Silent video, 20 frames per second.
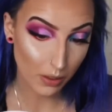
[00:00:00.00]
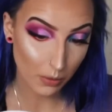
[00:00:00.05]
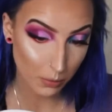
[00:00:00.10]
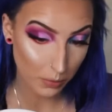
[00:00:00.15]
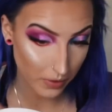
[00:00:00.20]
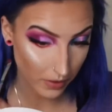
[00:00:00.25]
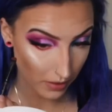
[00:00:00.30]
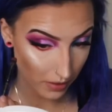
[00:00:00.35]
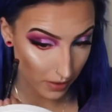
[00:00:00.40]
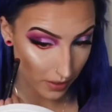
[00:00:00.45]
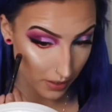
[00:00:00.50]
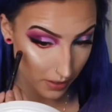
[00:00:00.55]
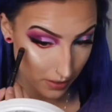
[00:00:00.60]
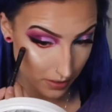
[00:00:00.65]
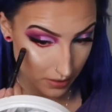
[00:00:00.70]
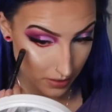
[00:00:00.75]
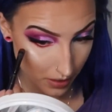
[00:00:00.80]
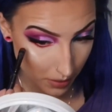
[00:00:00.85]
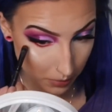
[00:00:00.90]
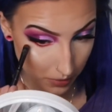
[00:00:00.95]
with
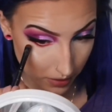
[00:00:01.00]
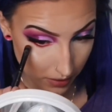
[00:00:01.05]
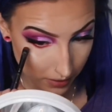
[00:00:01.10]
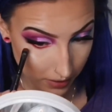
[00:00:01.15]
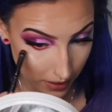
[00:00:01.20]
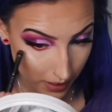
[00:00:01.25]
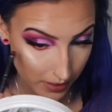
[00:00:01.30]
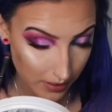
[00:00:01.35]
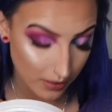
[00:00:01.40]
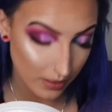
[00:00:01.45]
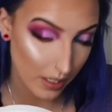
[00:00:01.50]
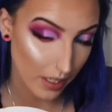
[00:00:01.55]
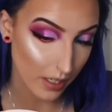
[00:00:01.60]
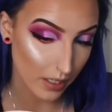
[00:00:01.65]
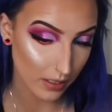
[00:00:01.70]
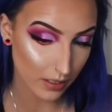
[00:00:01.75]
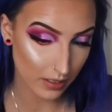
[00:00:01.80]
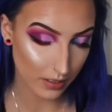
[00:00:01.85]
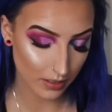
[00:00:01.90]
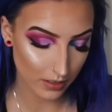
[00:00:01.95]
this, I'm going to kind of
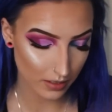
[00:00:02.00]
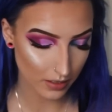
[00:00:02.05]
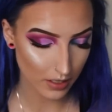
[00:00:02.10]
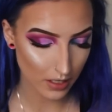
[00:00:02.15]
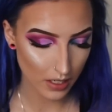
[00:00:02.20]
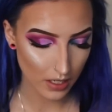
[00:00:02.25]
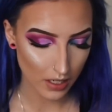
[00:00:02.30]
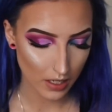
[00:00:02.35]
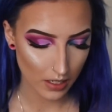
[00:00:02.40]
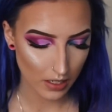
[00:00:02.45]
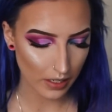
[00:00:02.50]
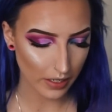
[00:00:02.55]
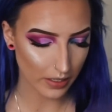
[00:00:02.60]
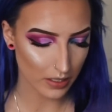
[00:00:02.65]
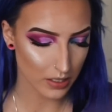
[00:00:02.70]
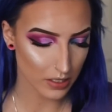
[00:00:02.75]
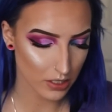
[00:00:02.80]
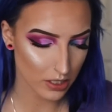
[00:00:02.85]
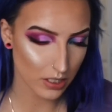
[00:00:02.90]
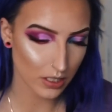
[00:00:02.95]
like,
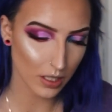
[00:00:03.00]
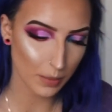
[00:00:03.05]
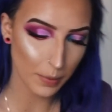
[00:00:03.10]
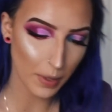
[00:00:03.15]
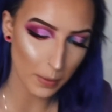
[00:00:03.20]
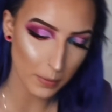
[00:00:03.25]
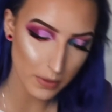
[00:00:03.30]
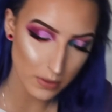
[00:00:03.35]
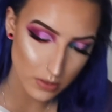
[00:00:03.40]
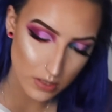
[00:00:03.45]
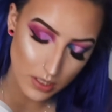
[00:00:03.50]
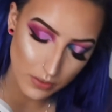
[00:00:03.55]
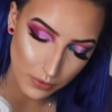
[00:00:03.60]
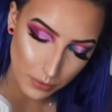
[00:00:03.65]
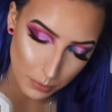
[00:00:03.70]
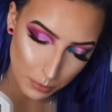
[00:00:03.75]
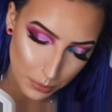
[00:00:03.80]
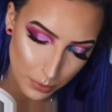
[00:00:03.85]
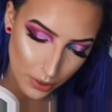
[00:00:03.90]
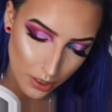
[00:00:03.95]
actually I'll probably use a
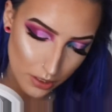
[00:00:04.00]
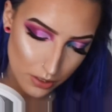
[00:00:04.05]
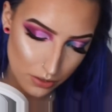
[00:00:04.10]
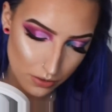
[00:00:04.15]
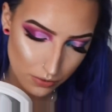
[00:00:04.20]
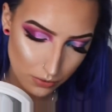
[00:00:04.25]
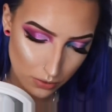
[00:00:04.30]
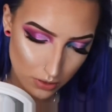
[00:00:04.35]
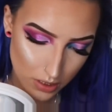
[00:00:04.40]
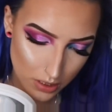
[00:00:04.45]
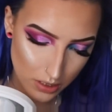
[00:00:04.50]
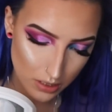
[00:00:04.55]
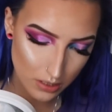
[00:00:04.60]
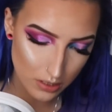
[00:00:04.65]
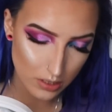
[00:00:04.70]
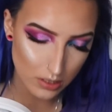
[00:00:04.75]
different brush for it.